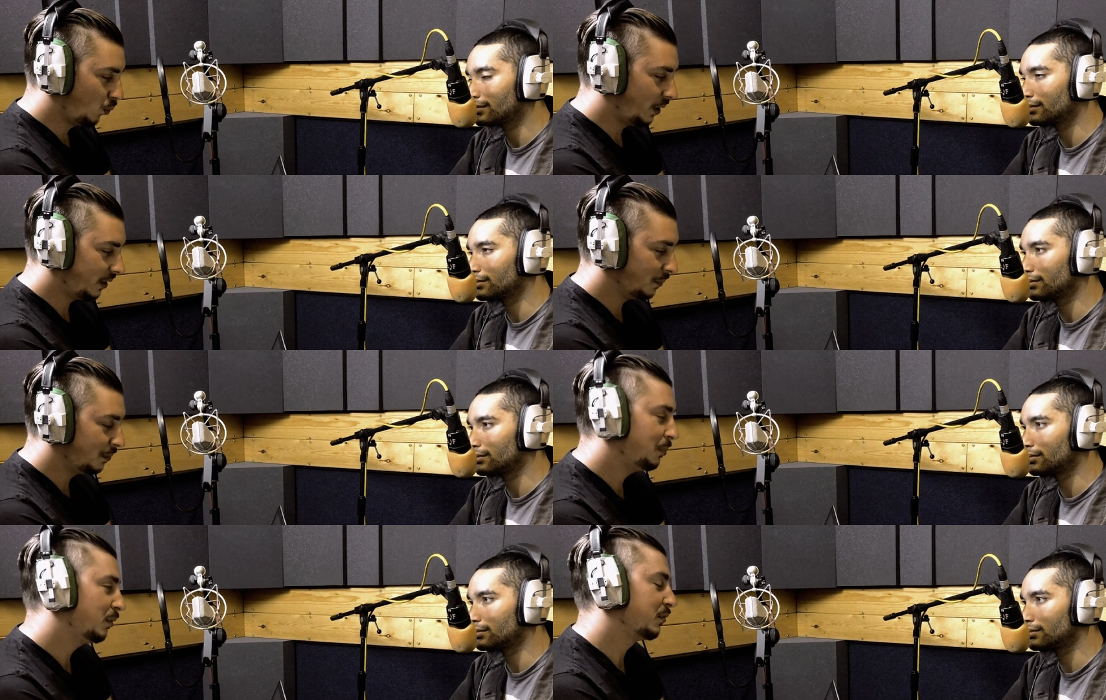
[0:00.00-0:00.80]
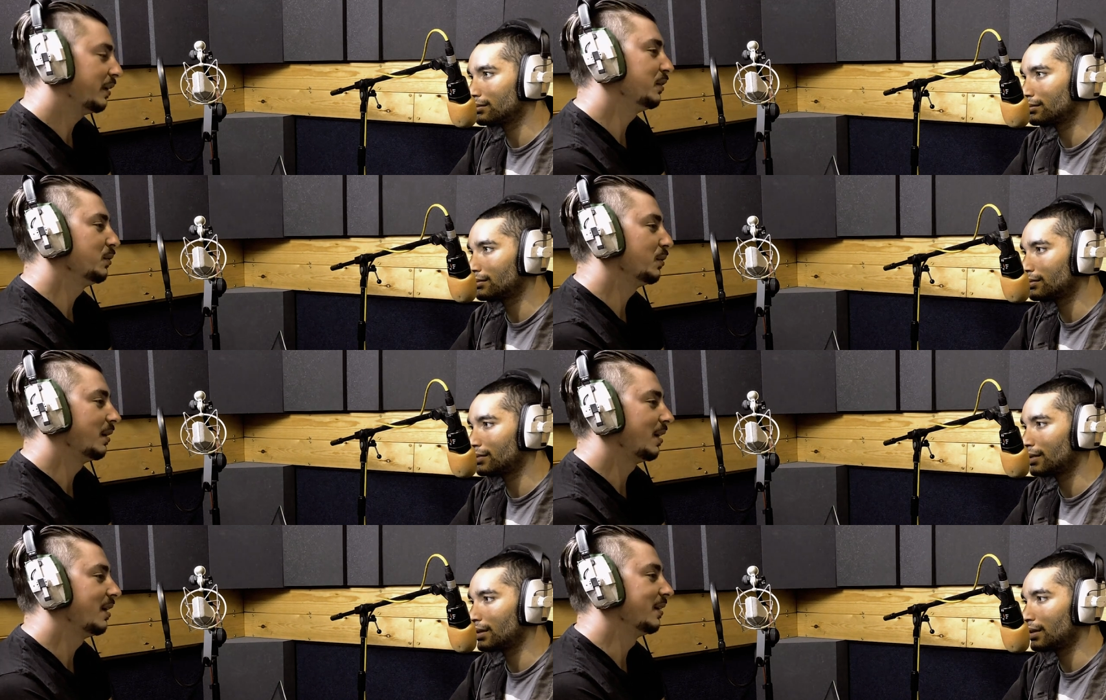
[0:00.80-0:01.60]
Speaker 1: Where can people find you
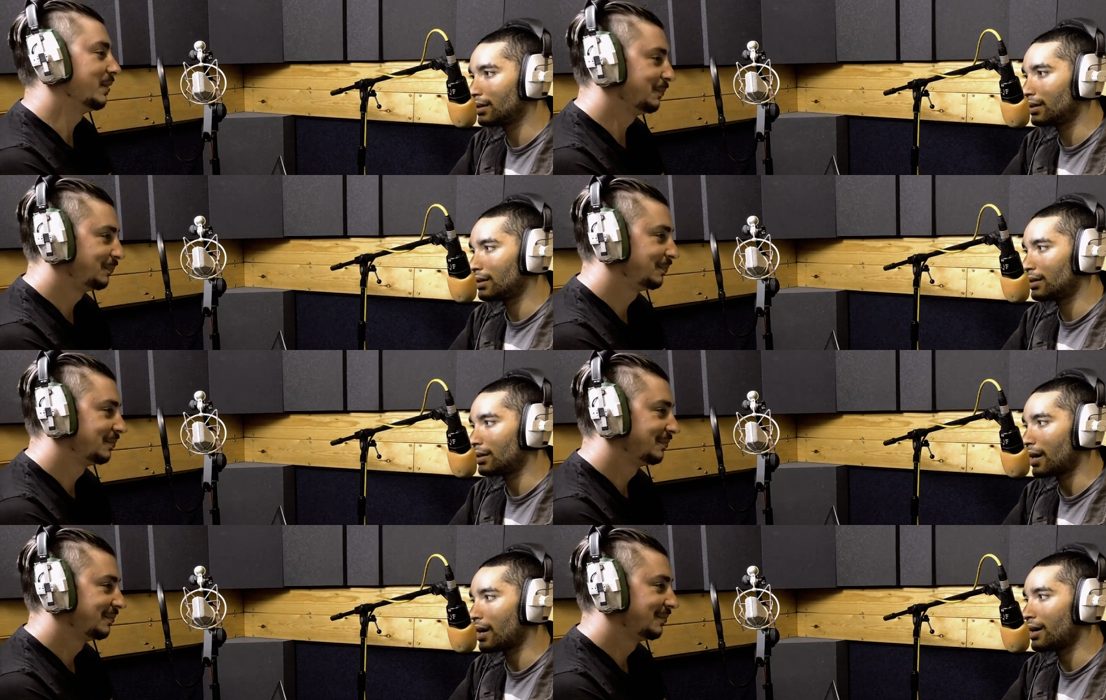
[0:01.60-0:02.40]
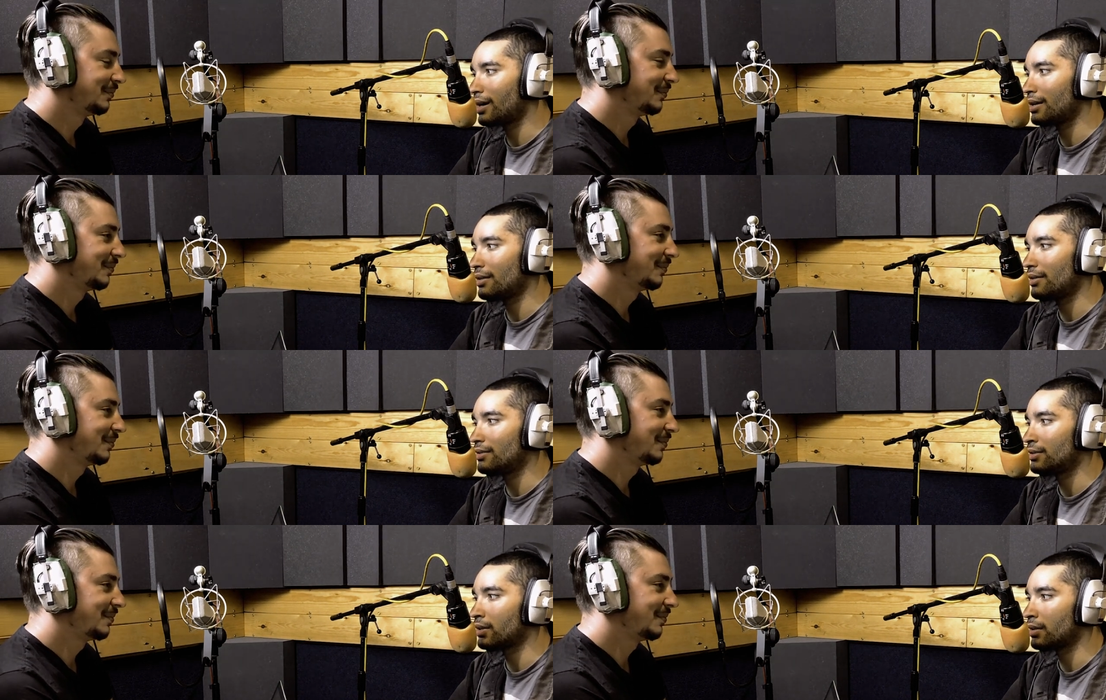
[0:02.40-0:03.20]
online?
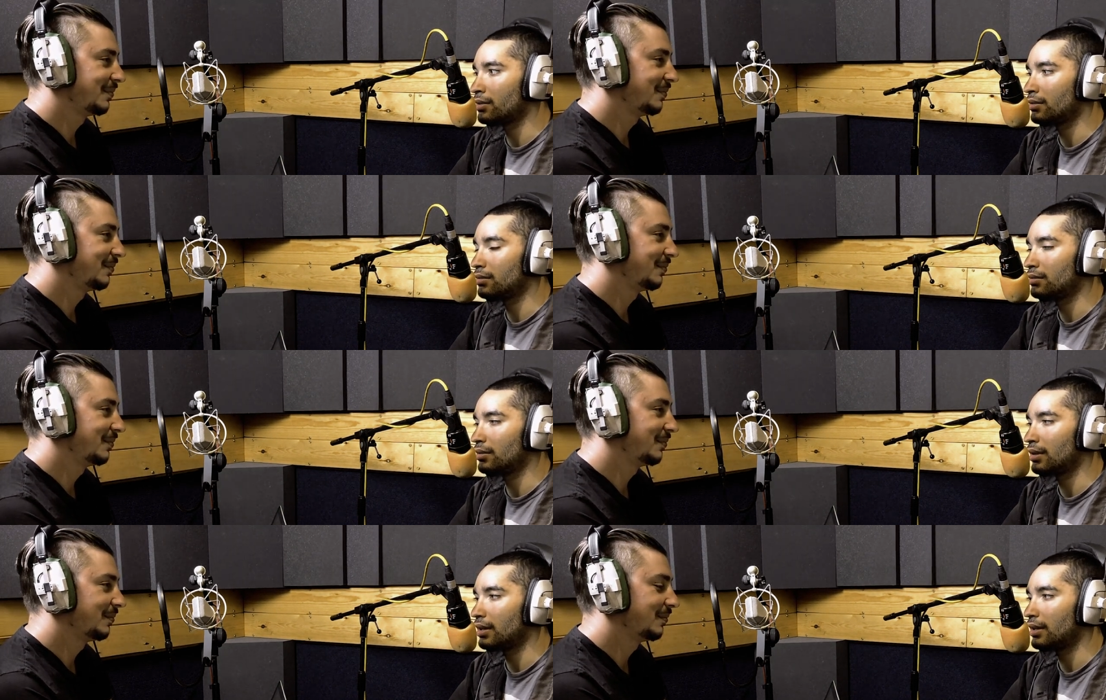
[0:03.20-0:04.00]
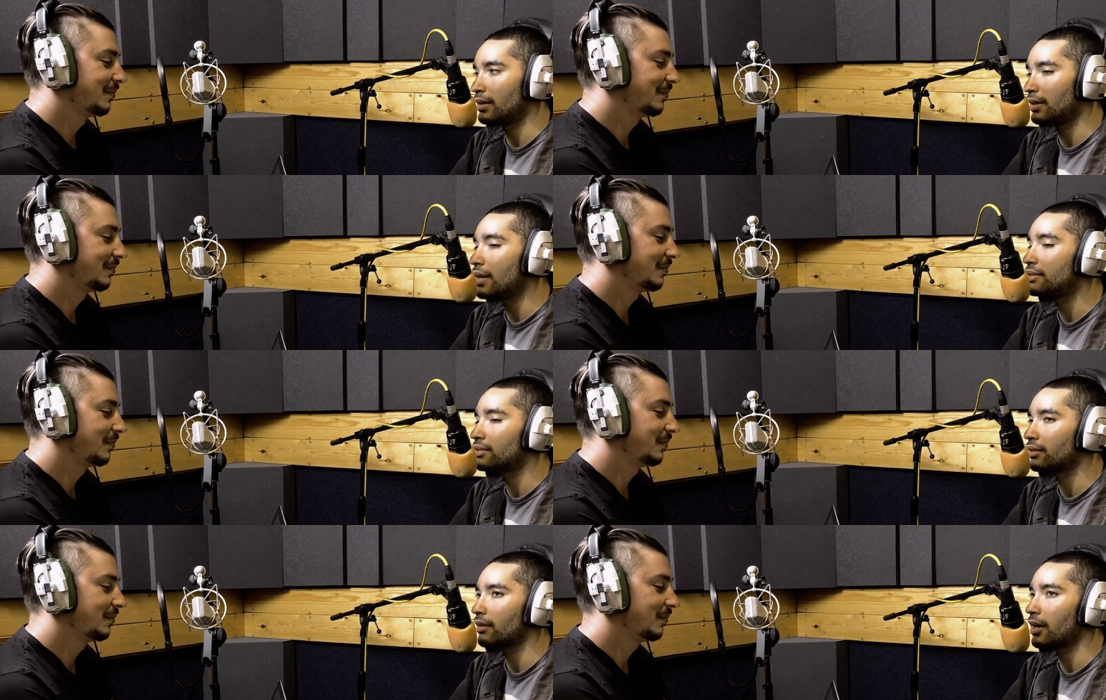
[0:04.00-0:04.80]
Speaker 2: So
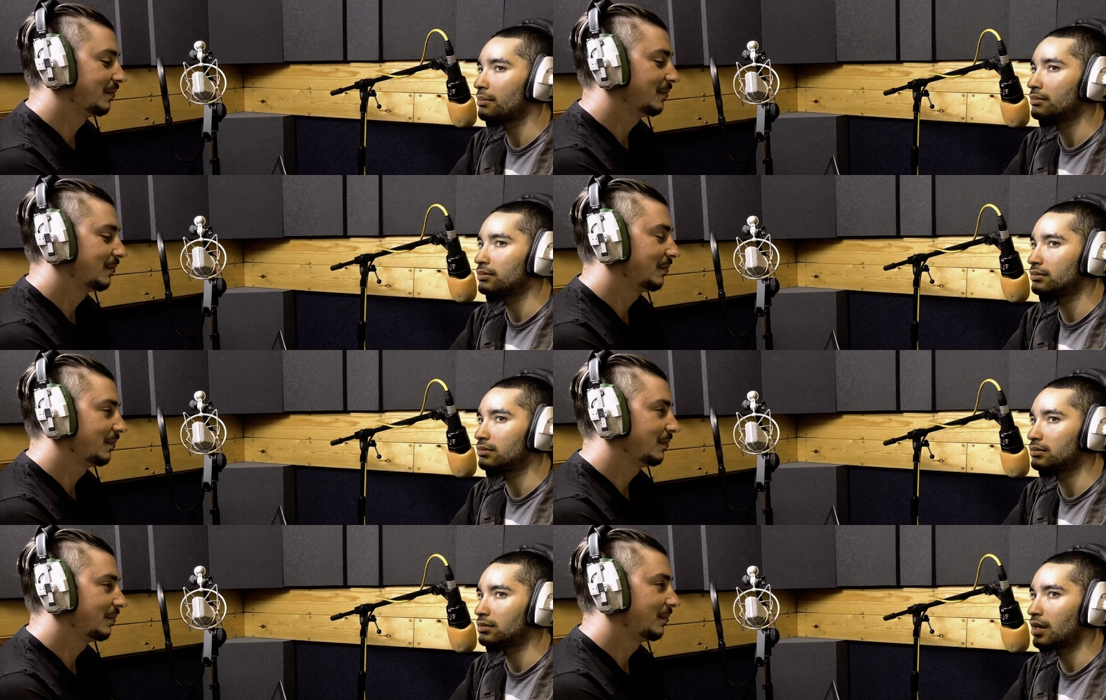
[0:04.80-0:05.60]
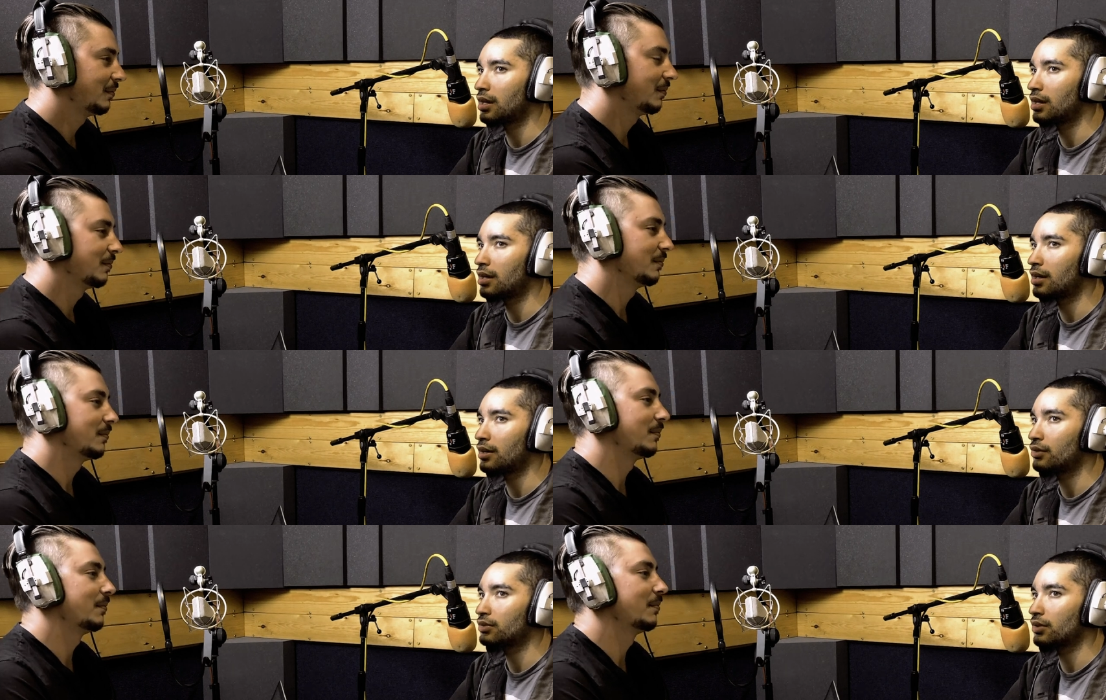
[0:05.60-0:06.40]
Instagram, so
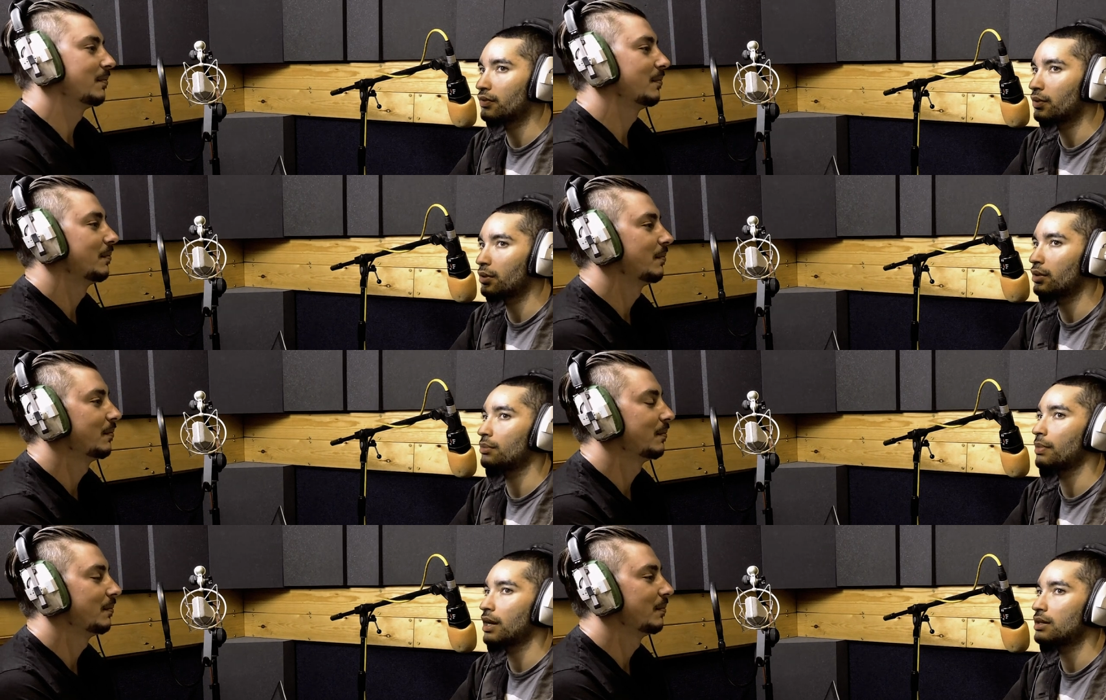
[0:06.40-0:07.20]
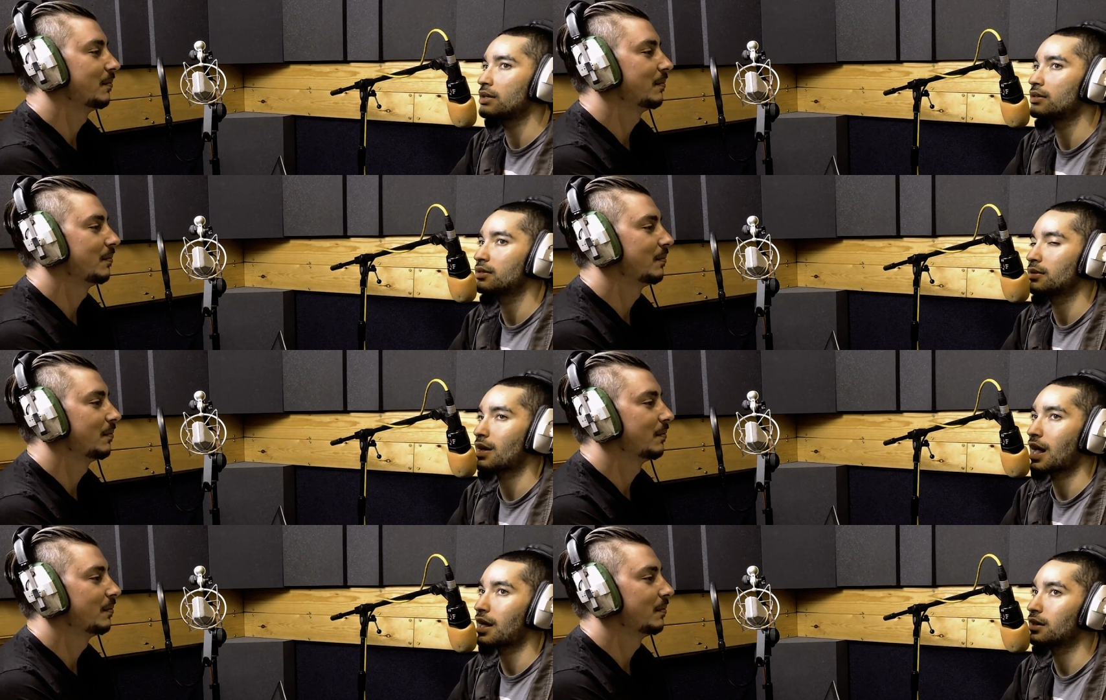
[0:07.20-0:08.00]
for the band it's
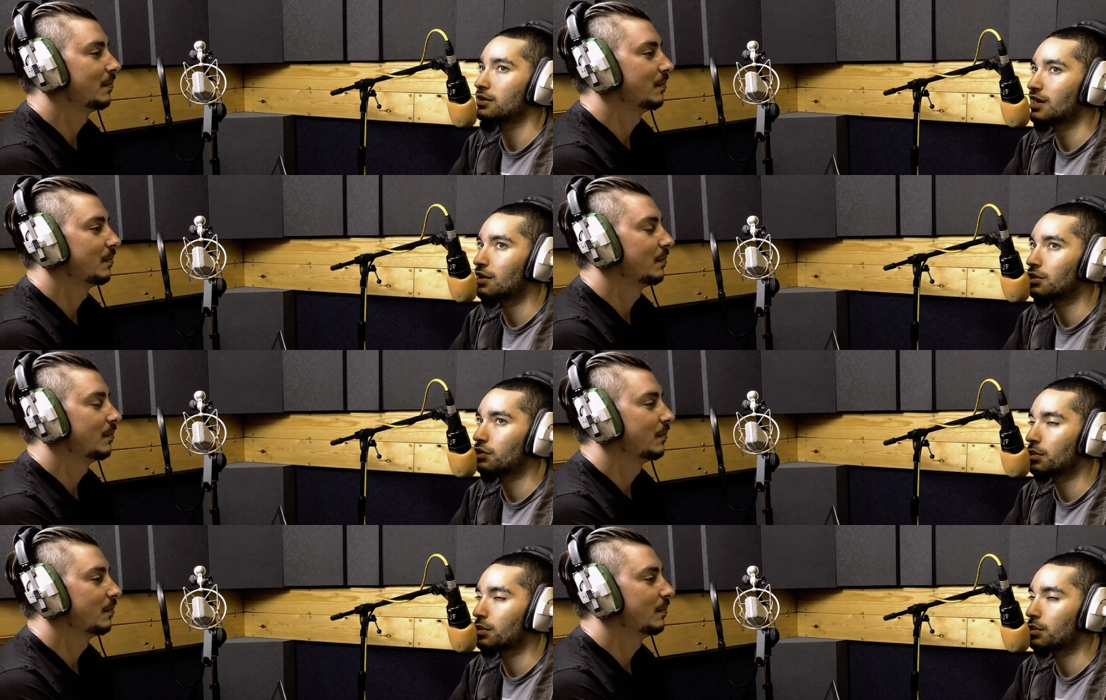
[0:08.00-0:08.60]
at Sound of